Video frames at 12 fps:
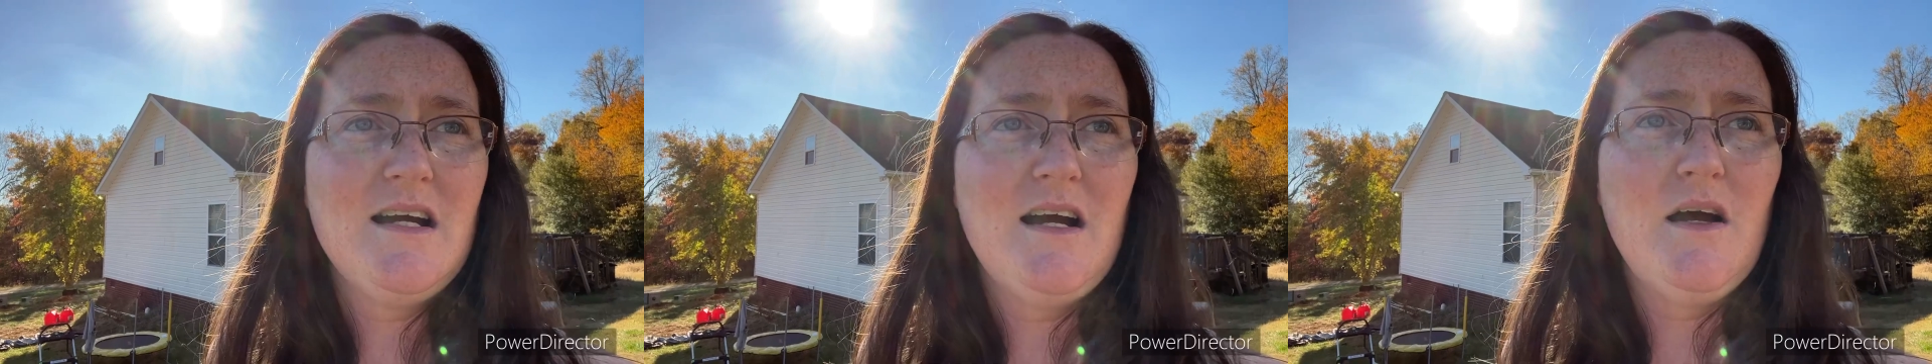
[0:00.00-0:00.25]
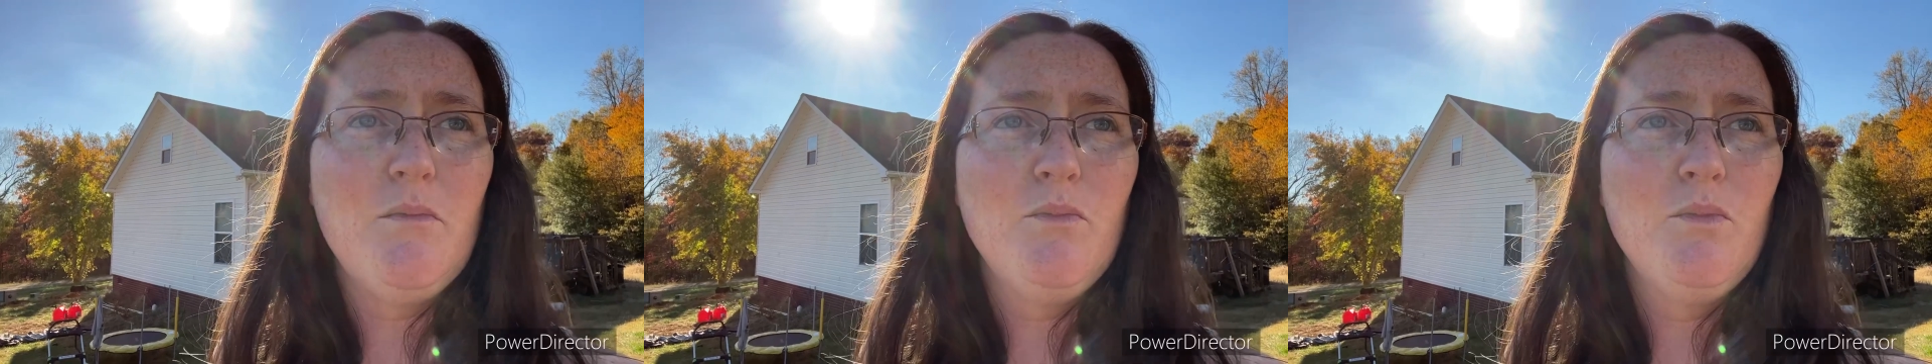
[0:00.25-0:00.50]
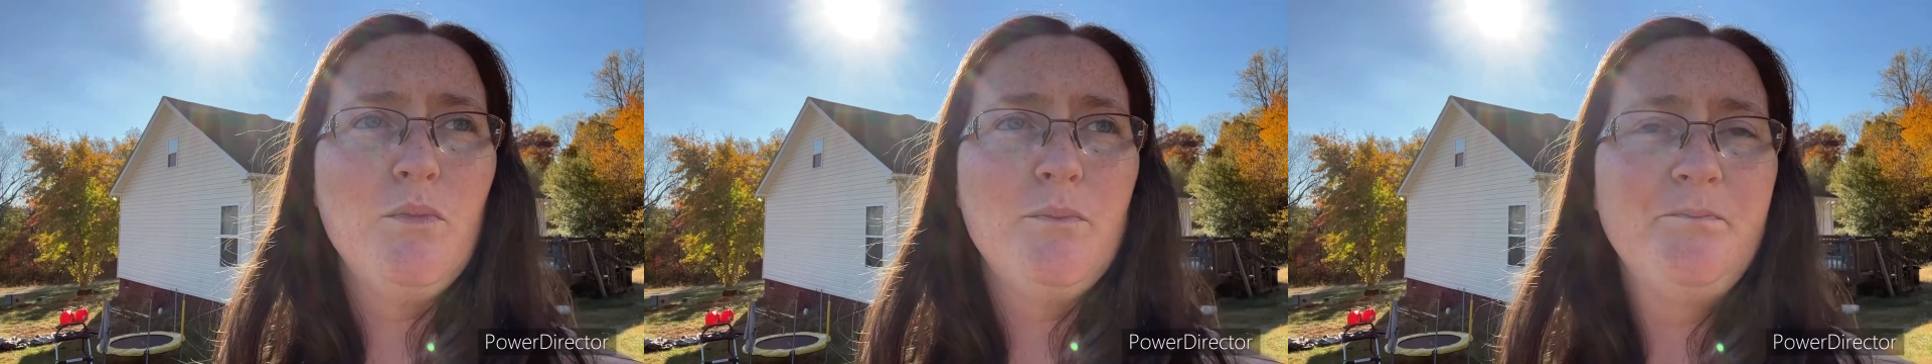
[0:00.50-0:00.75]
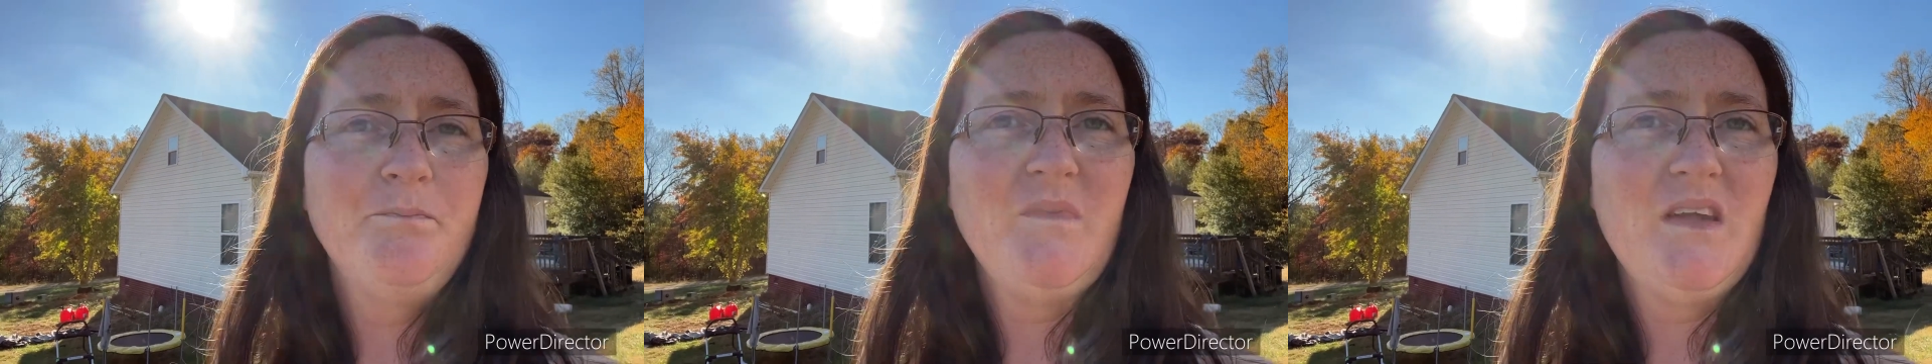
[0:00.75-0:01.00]
Um,
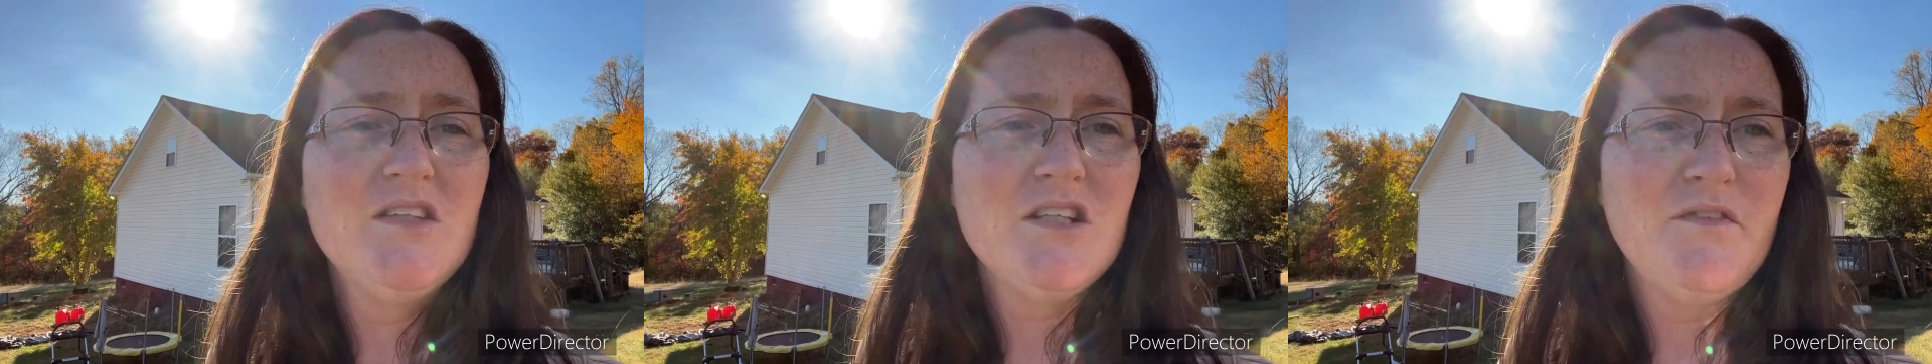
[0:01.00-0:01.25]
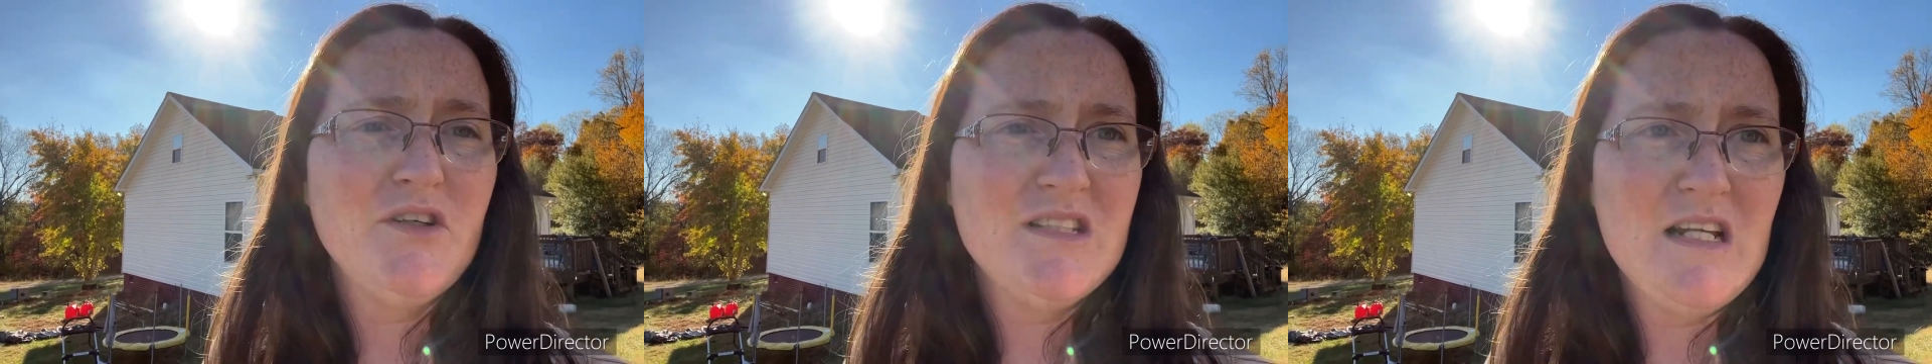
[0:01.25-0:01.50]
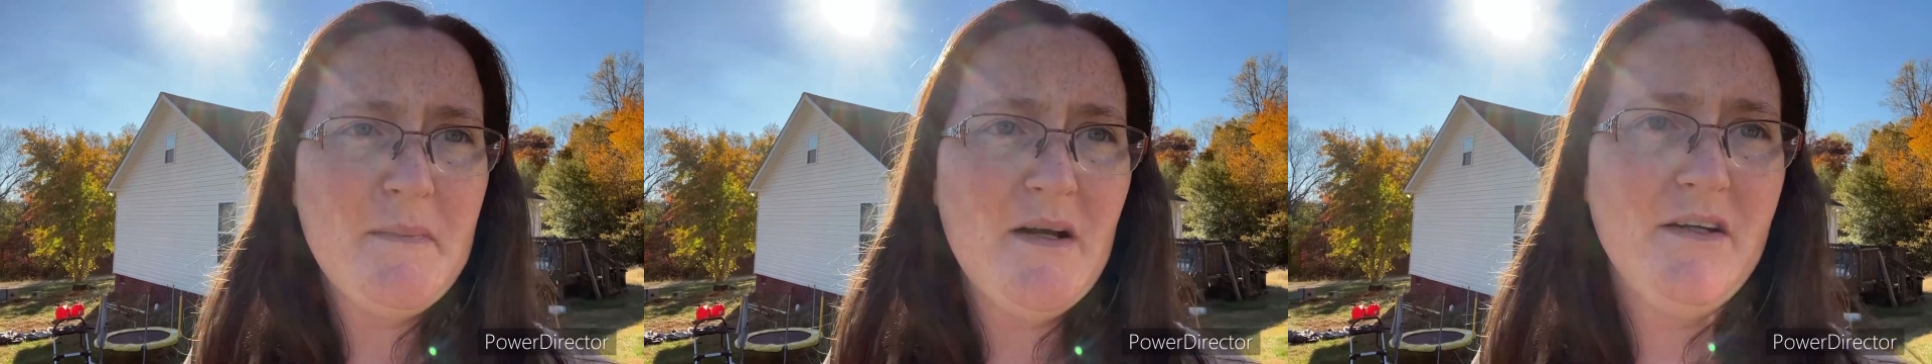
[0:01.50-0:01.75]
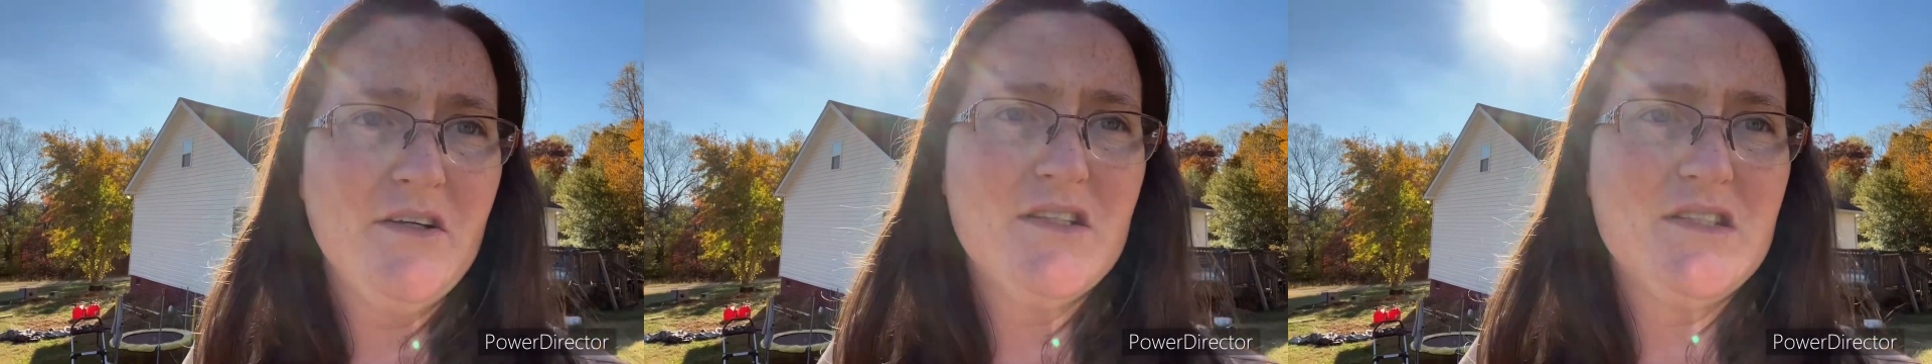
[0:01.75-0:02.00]
and this is our first time
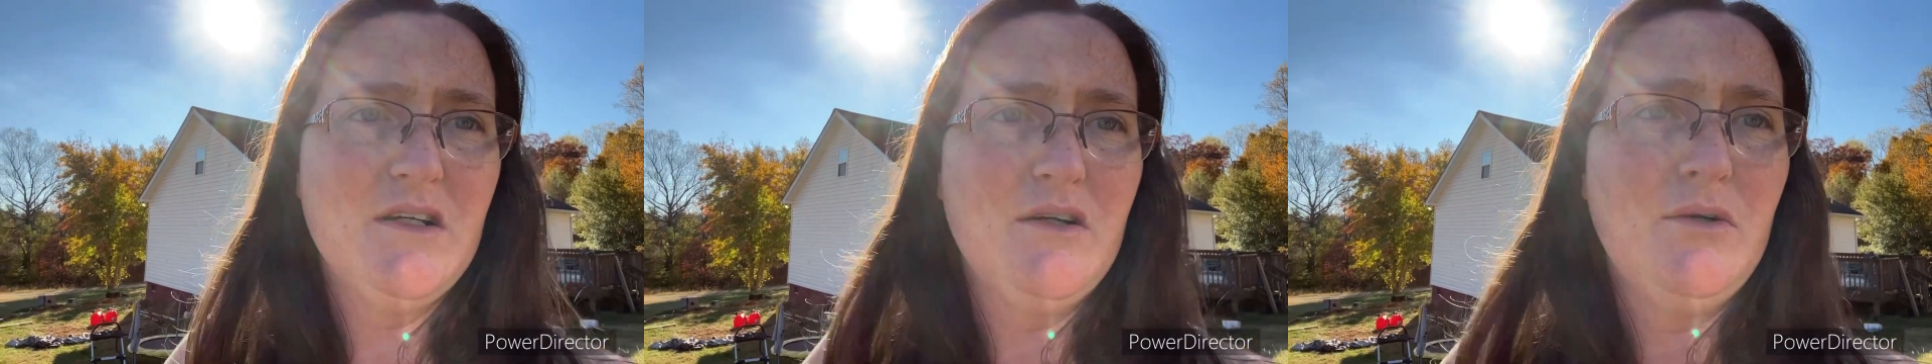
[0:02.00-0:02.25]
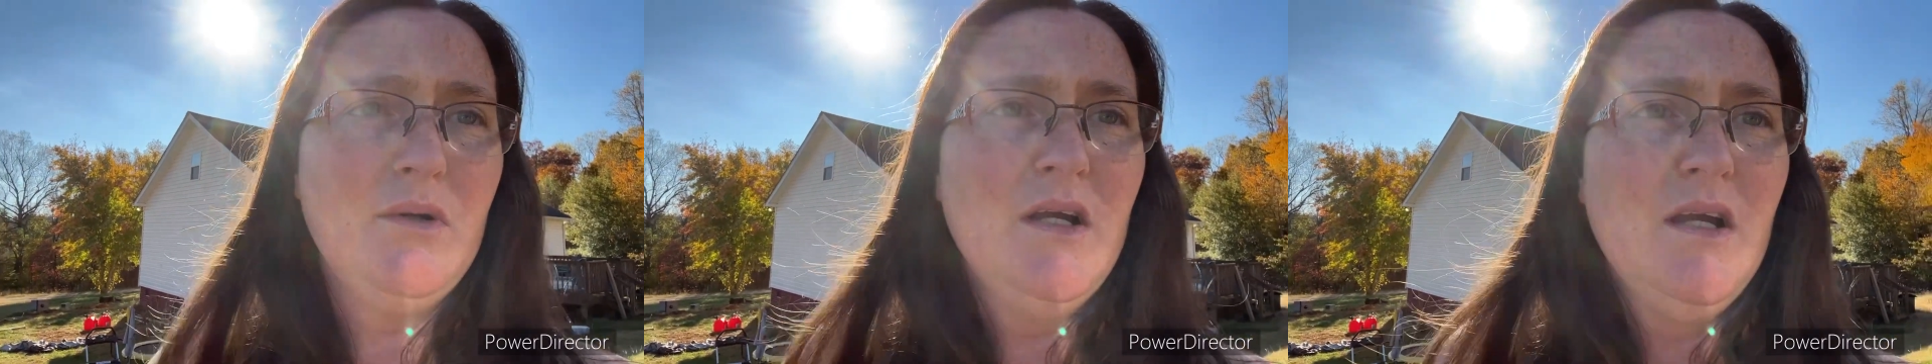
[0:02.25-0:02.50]
out here, so